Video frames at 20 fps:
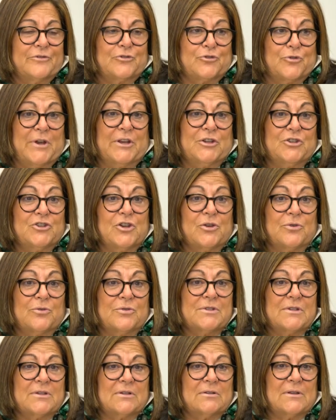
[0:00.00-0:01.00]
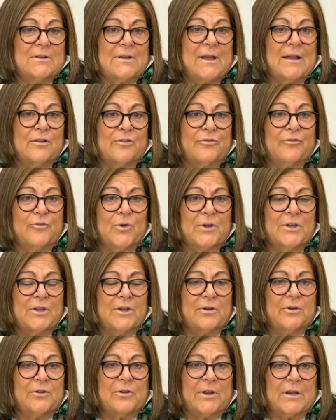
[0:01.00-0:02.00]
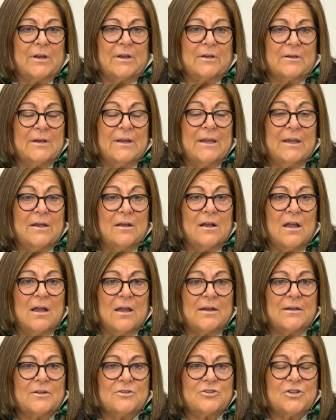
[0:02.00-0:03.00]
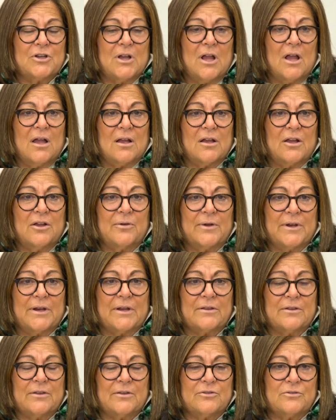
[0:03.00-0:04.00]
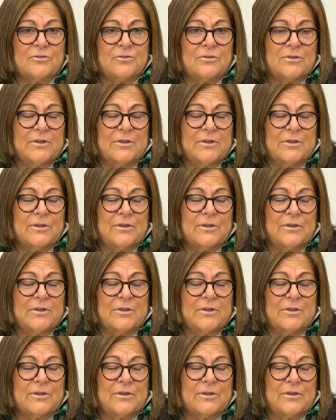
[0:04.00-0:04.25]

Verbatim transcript: trade shows in California and at NeoCon in Chicago and at the